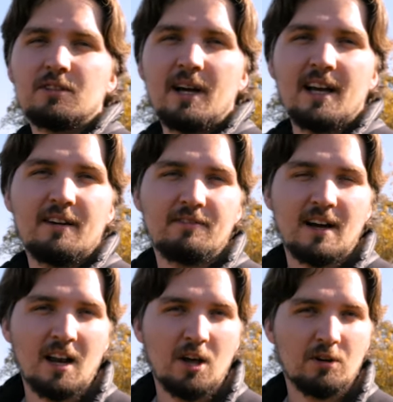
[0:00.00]
So I have
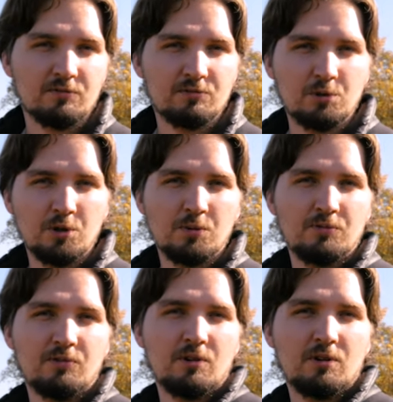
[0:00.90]
a lot of room
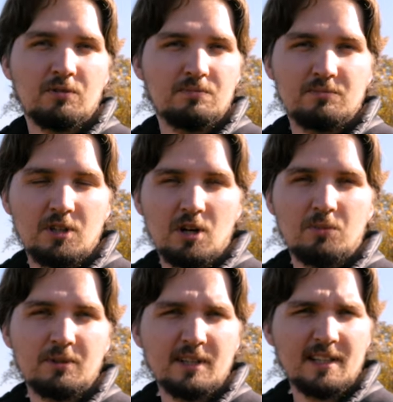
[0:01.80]
for, you know,
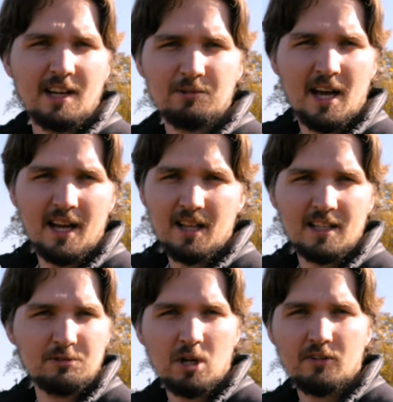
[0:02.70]
bringing down
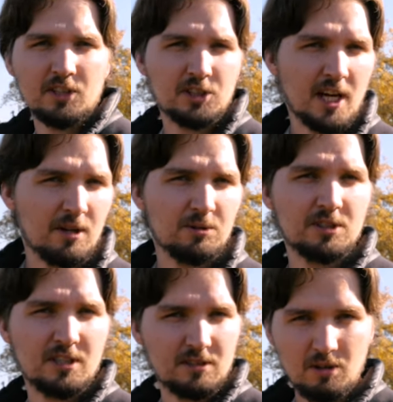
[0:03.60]
highlights, recovering
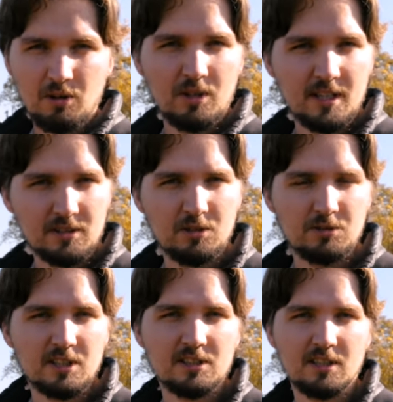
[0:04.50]
shadows and all that
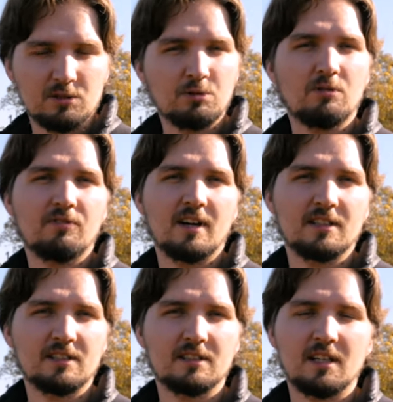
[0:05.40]
goodness that raw
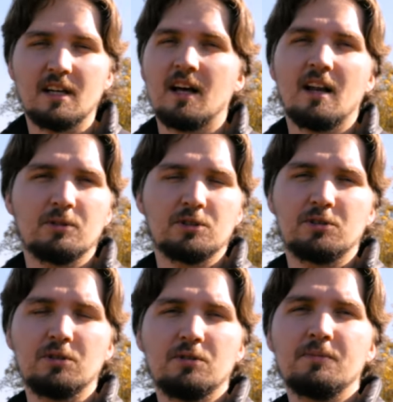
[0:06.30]
files allow us
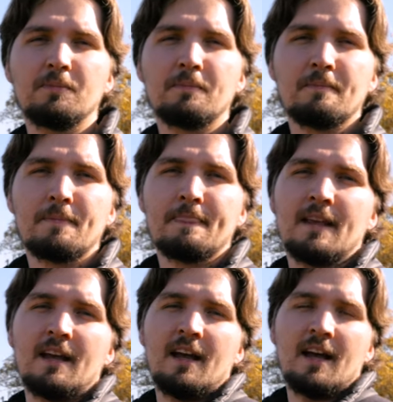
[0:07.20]
to do.
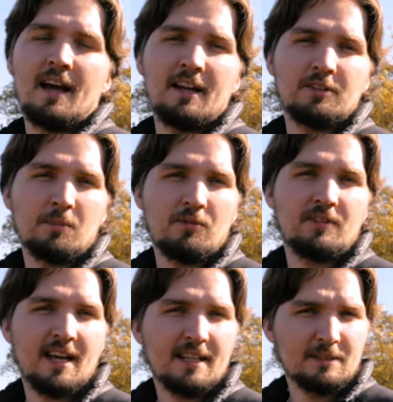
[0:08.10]
And on top of
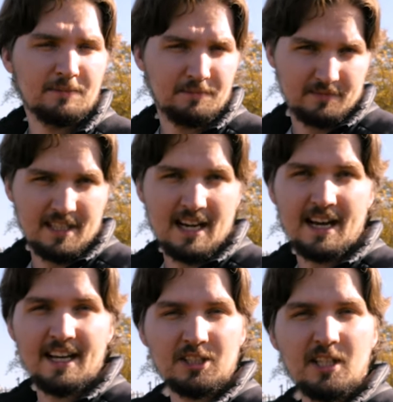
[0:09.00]
that,
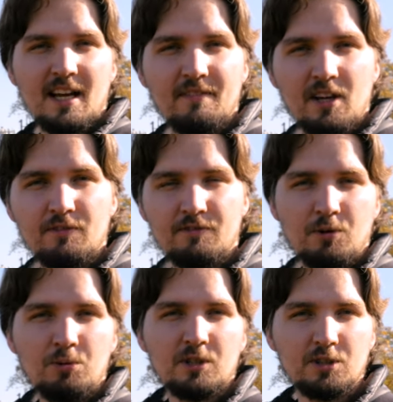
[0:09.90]
I actually have a
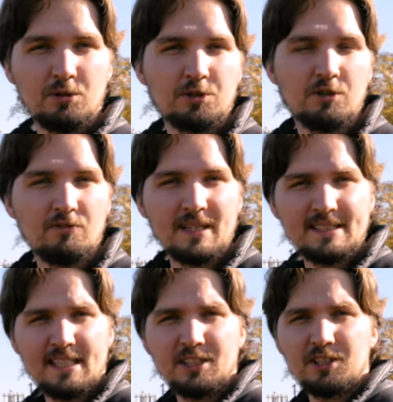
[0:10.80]
full resolution of my
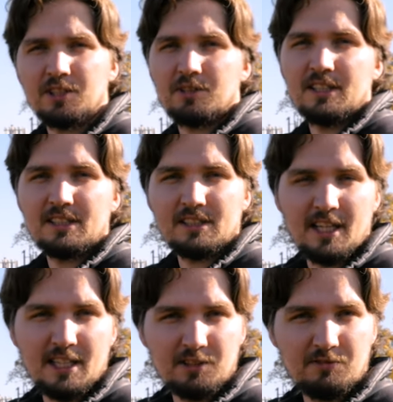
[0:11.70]
sensor. In
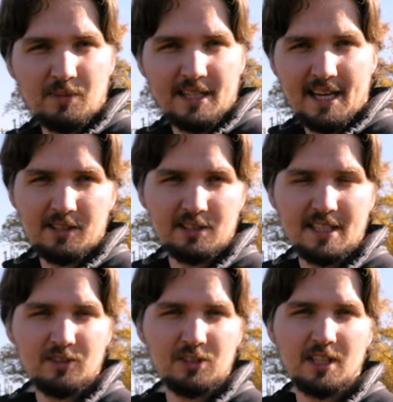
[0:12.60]
case of my Canon
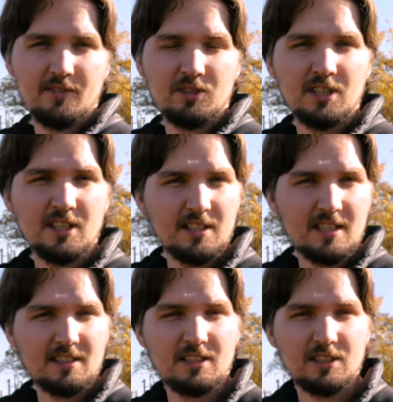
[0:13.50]
77D,
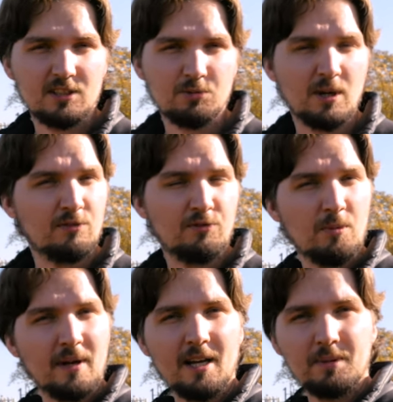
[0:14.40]
that is
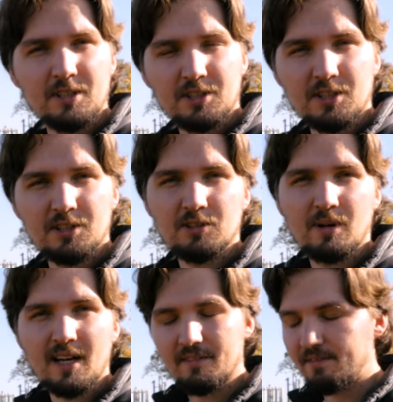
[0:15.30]
24 megapixels,
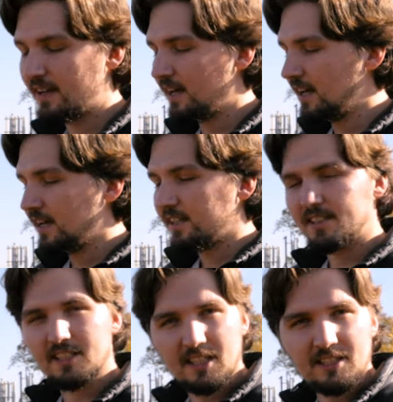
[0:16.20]
so I have
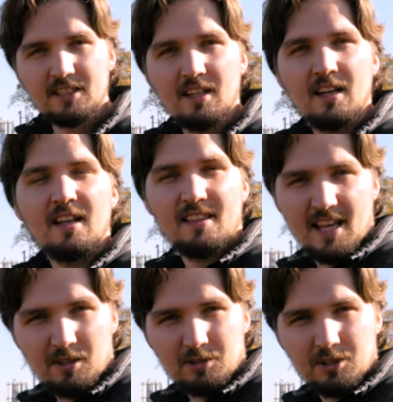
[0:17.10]

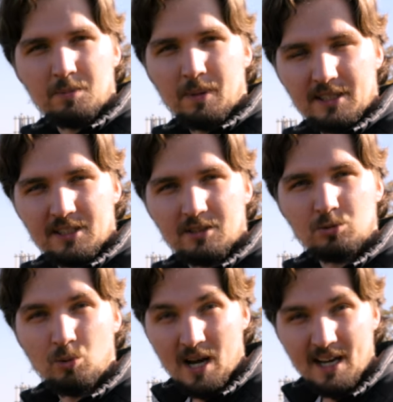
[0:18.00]
6,000
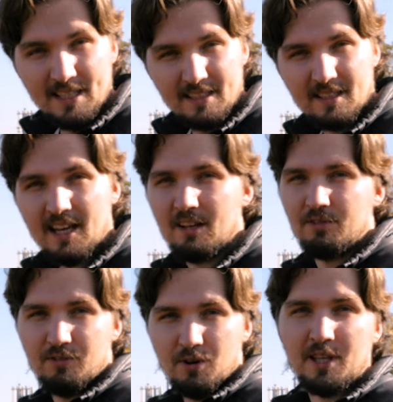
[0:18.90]
pixels wide
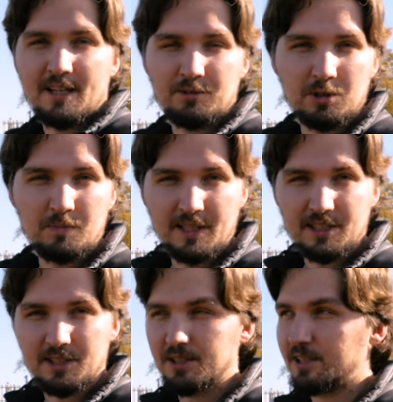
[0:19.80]
and 4,000
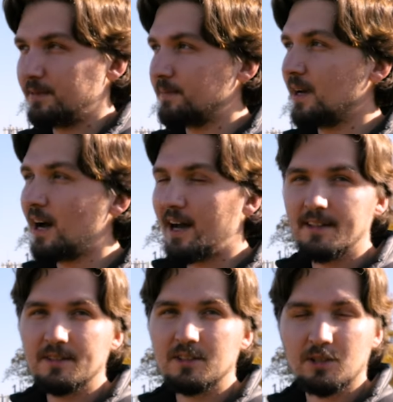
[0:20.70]
pixels
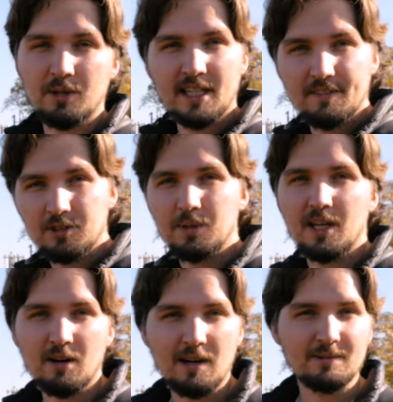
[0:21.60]
high, so it gives
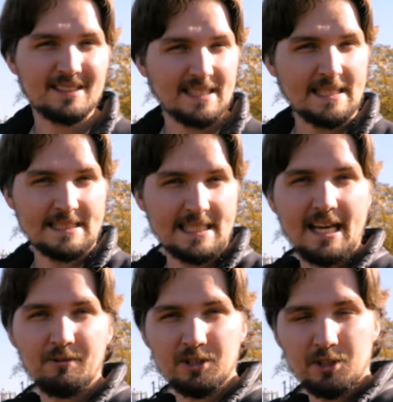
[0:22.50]
me around
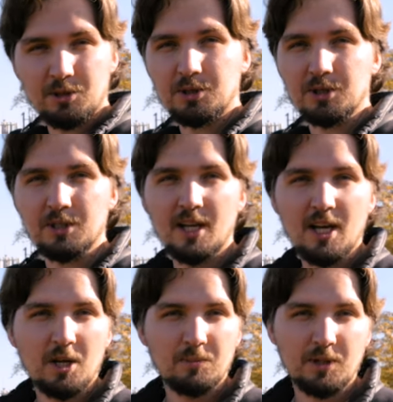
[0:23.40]
6K resolution,
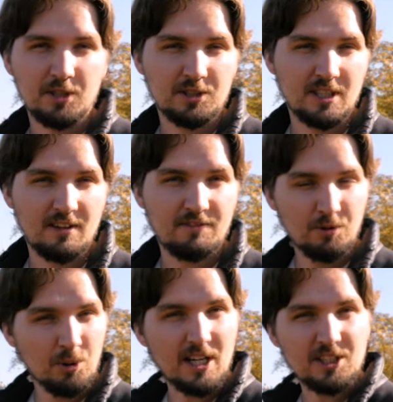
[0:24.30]
because the
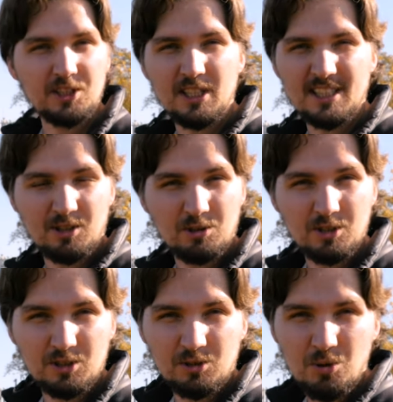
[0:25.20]
full HD is
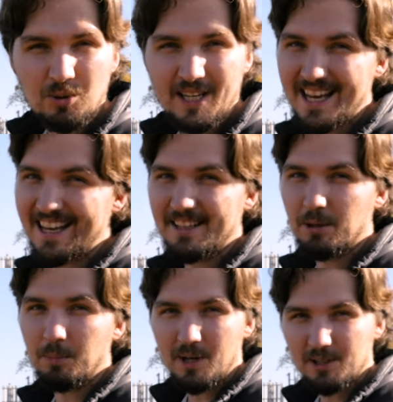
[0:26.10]
only 2K
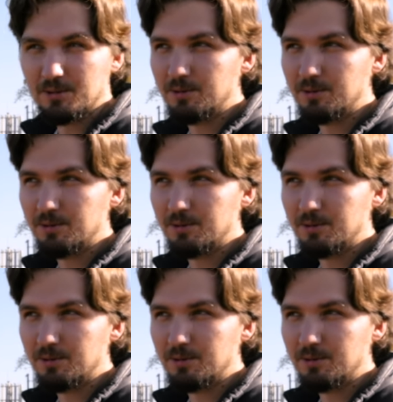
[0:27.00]
compared